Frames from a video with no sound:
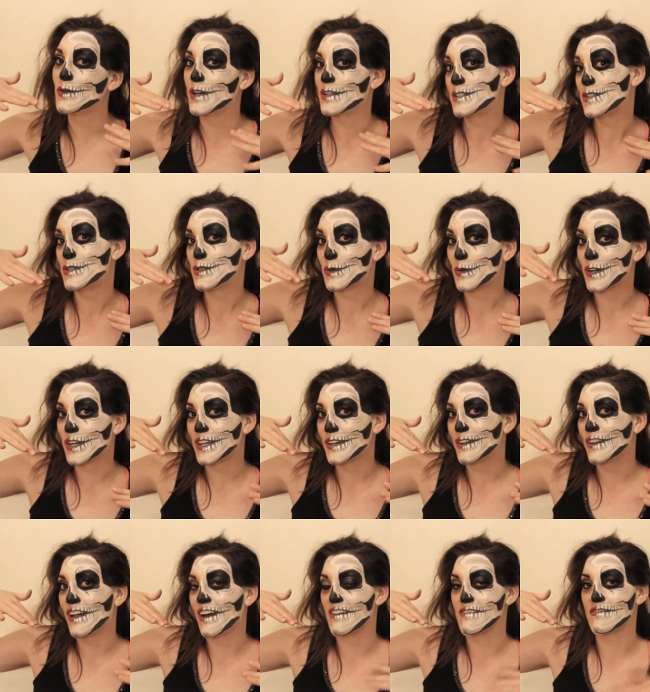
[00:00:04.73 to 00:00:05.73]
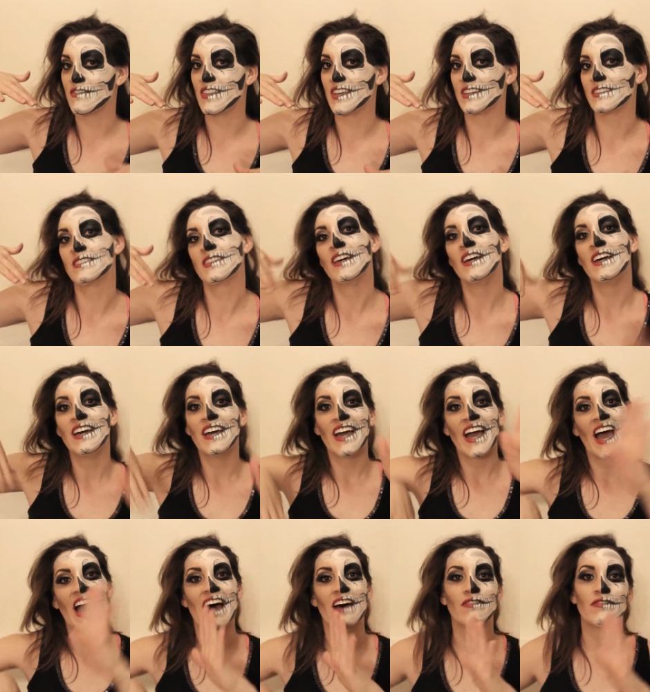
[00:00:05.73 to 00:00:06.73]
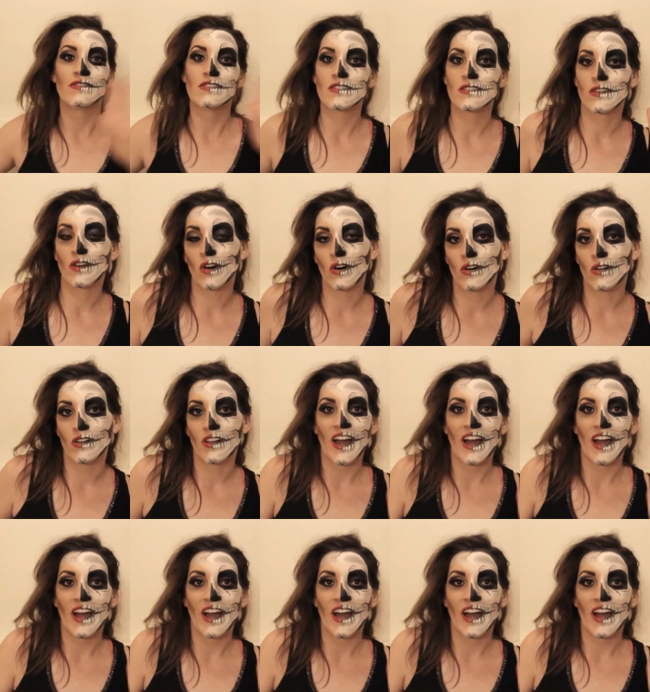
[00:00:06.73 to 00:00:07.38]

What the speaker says: a tutorial of this half skull,